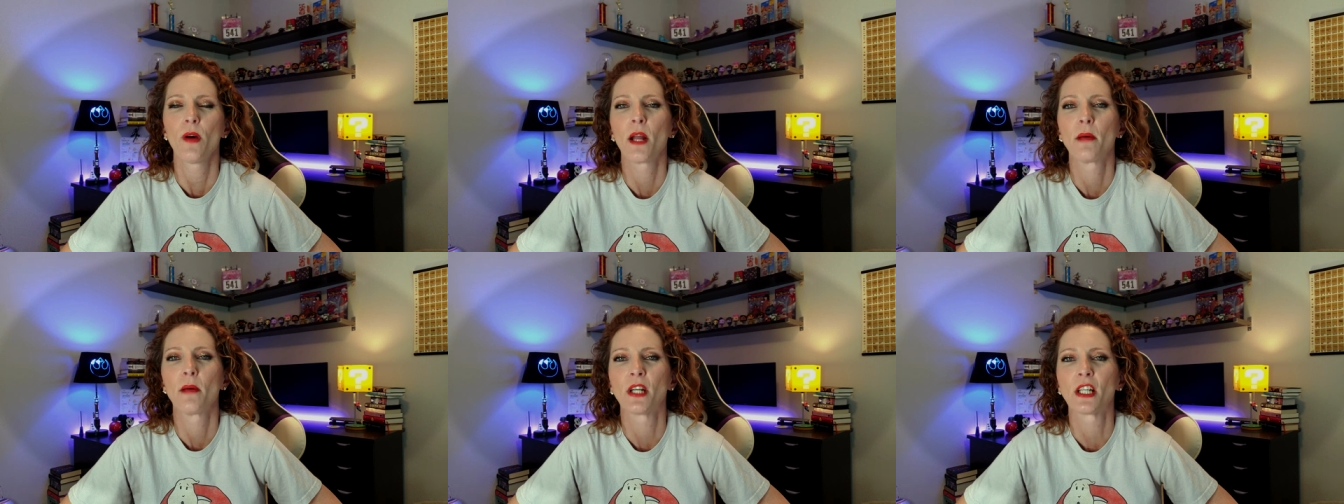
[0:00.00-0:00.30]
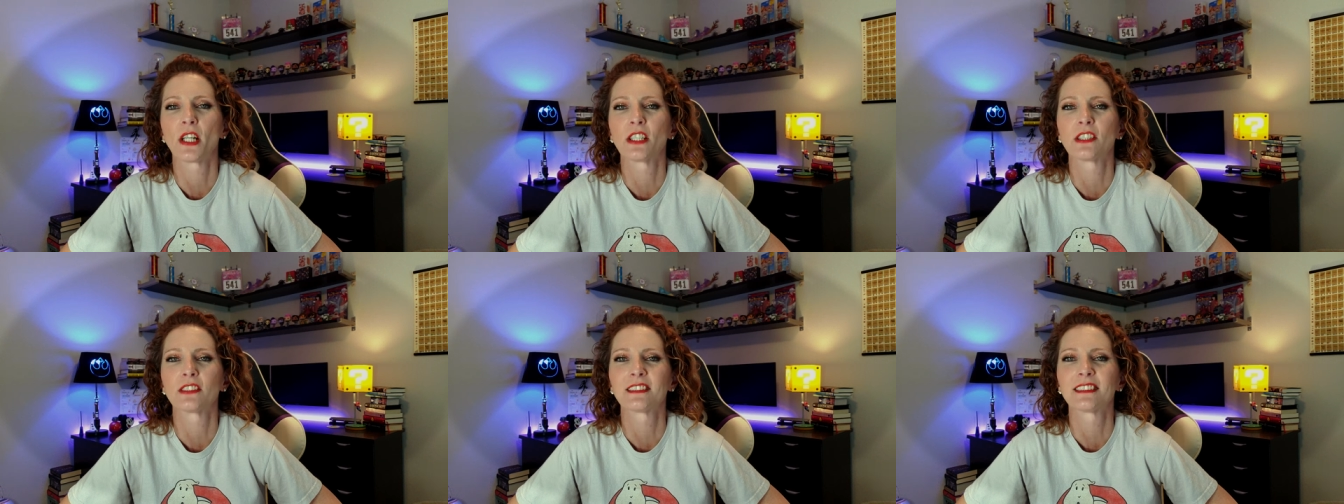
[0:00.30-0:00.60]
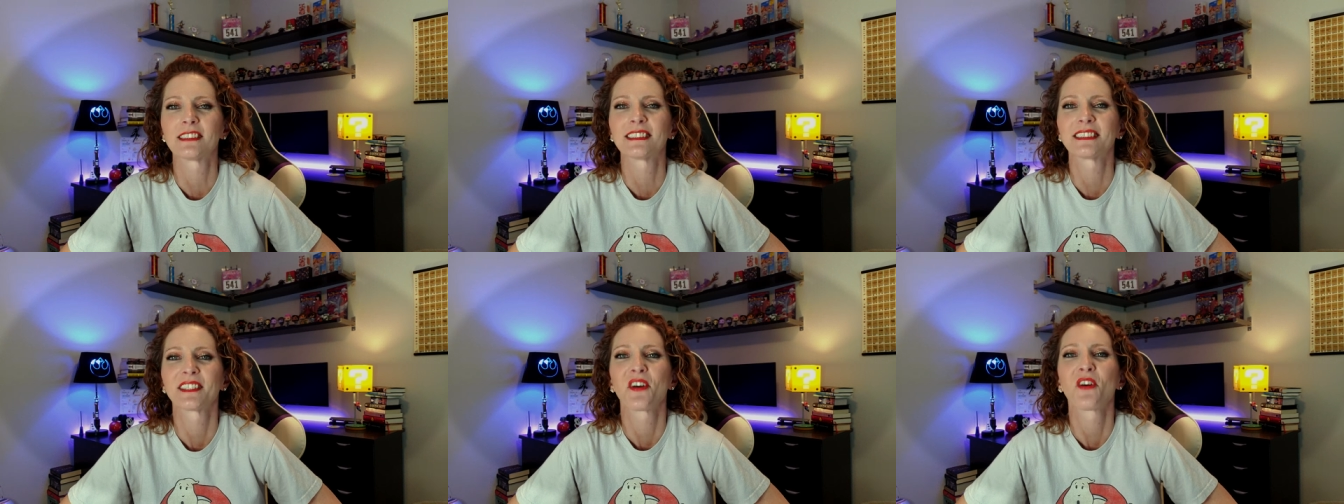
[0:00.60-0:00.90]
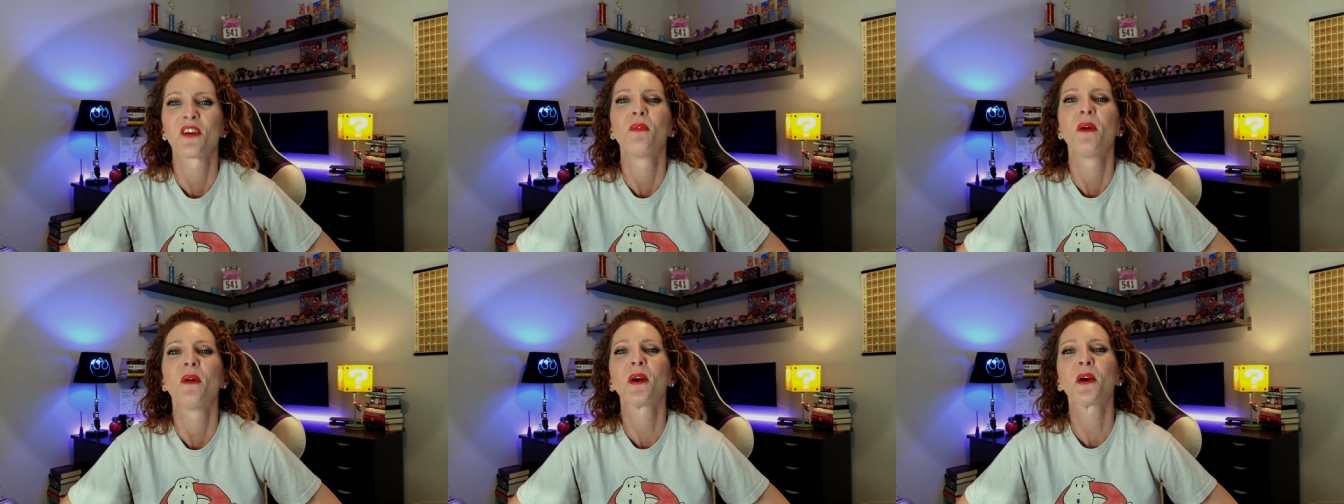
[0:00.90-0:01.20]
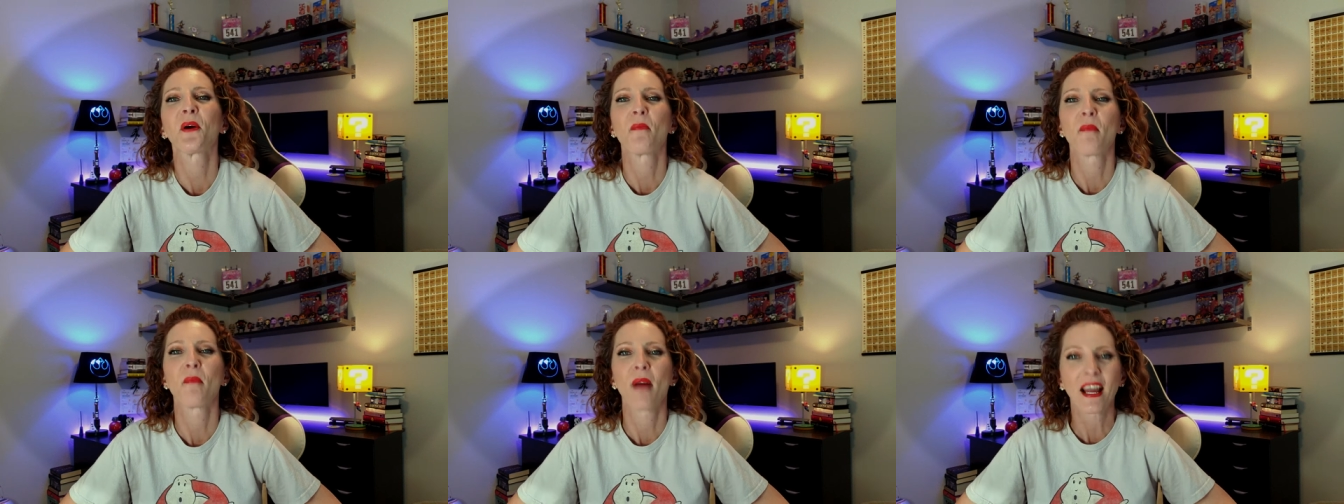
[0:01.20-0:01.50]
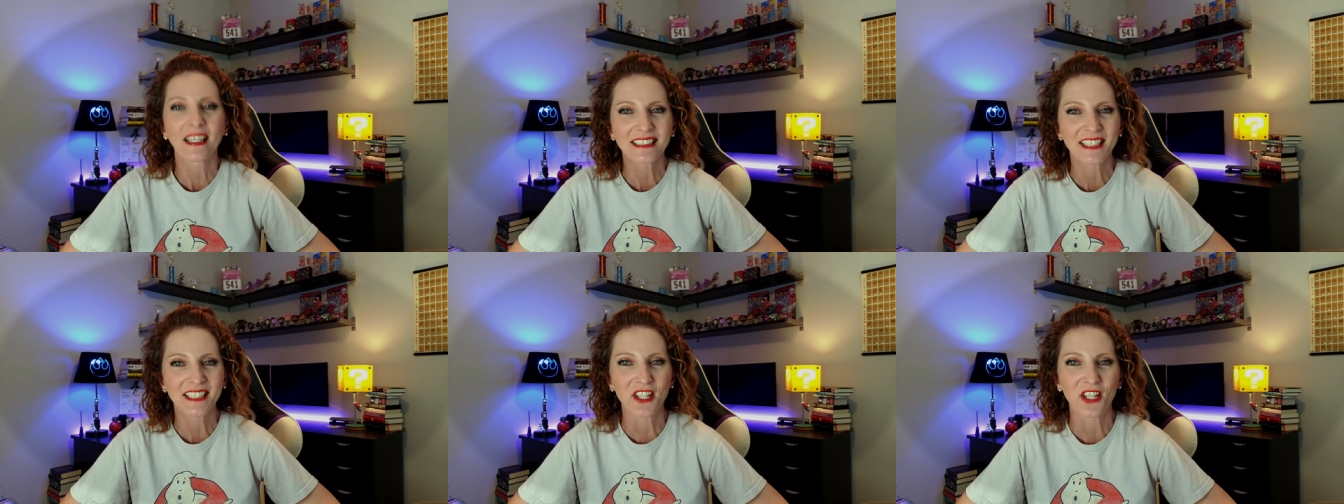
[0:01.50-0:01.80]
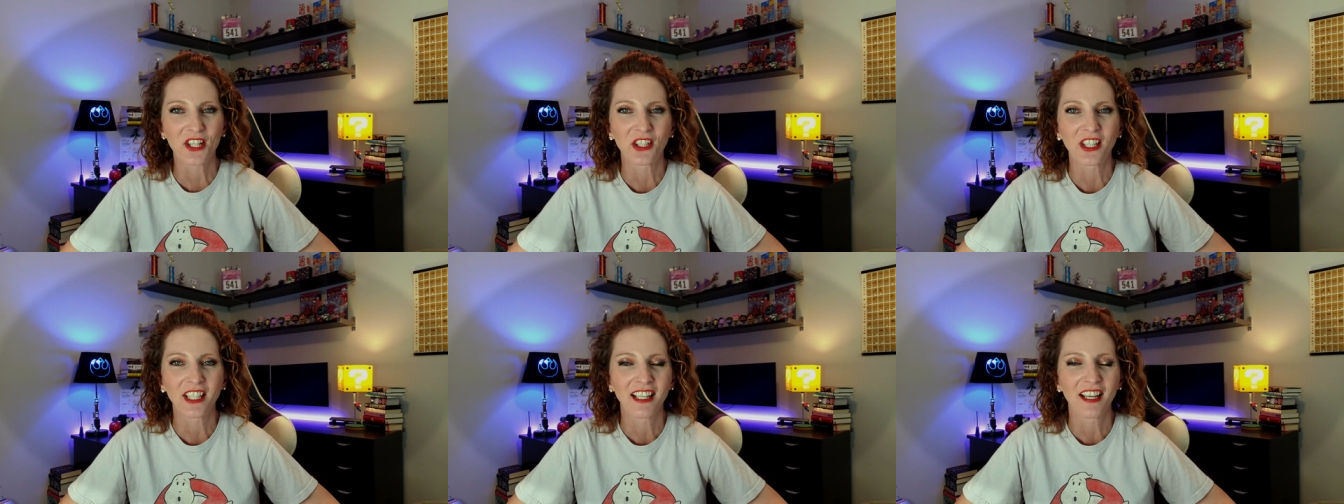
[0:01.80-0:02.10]
What up, nerds? Welcome back to
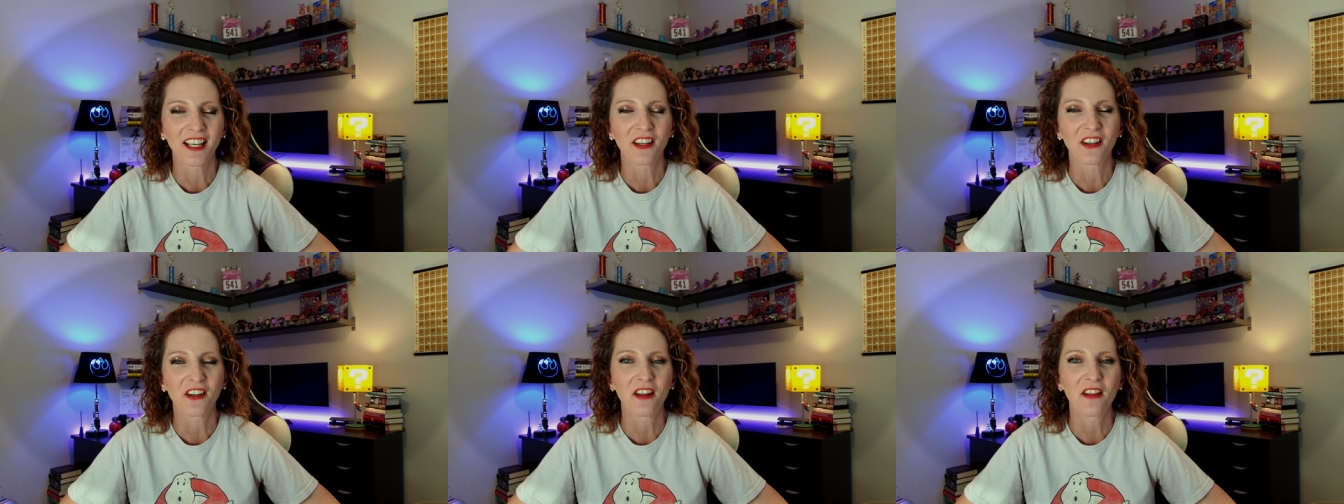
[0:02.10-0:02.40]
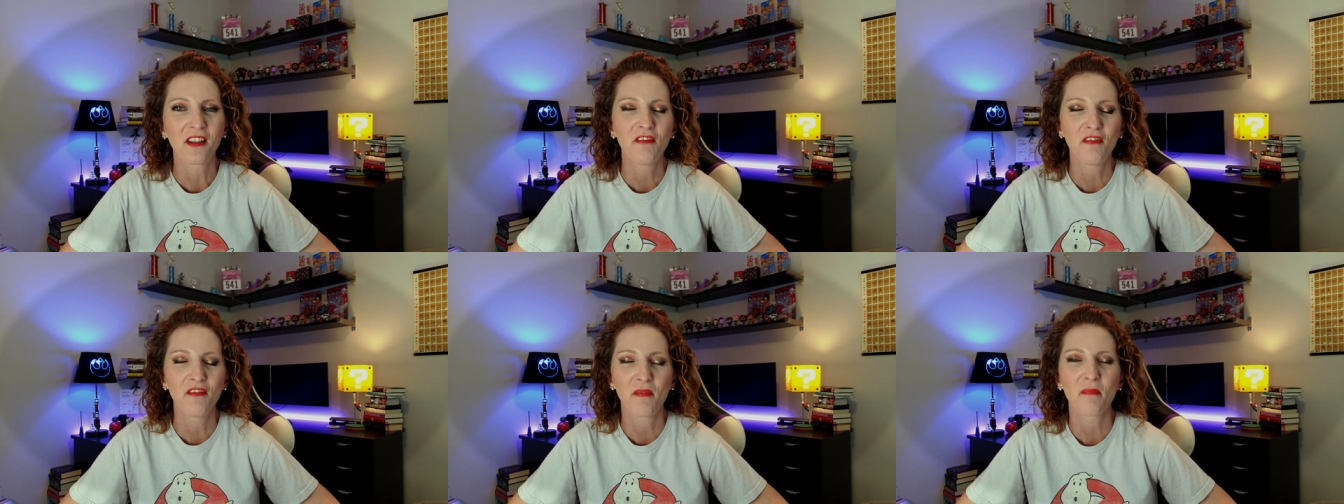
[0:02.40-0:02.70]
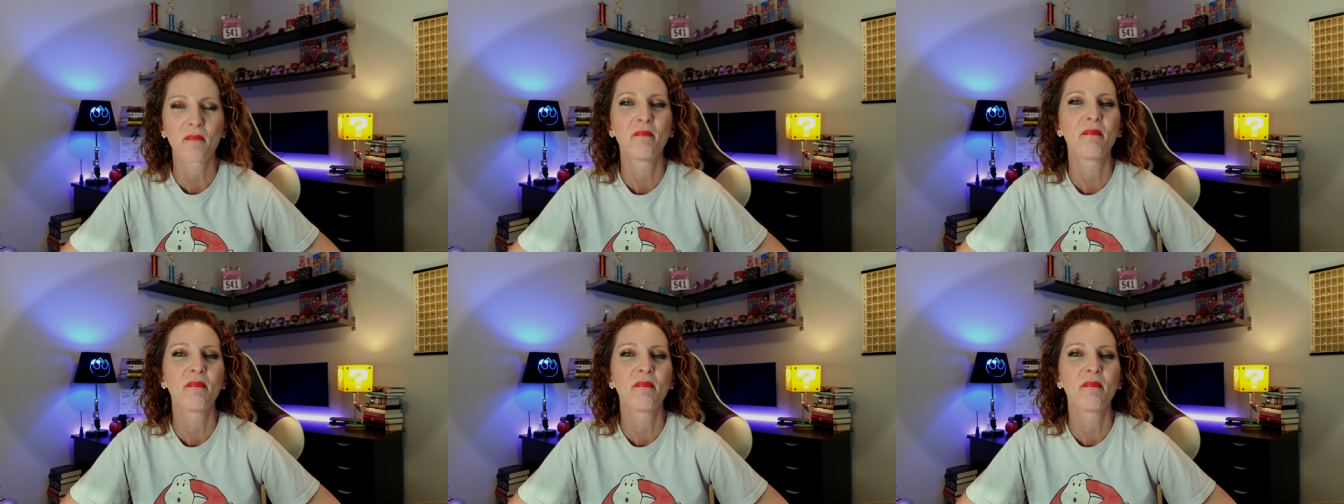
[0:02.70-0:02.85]
the Nerdy Narrative.